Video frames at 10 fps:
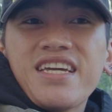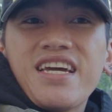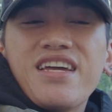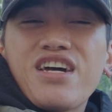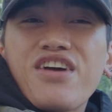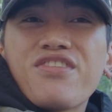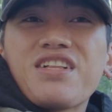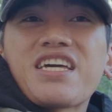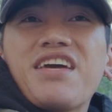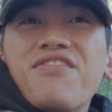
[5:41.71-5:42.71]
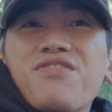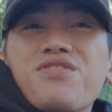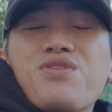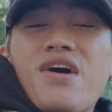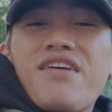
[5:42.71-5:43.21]
and I feel like if
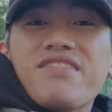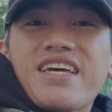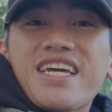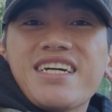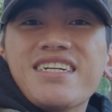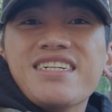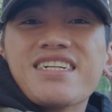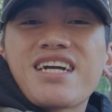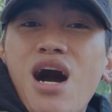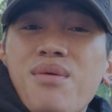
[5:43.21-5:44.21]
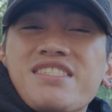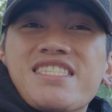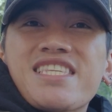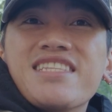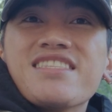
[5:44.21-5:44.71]
you have like common
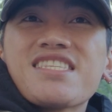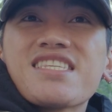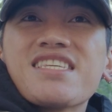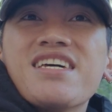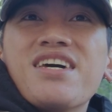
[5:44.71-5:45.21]
sense,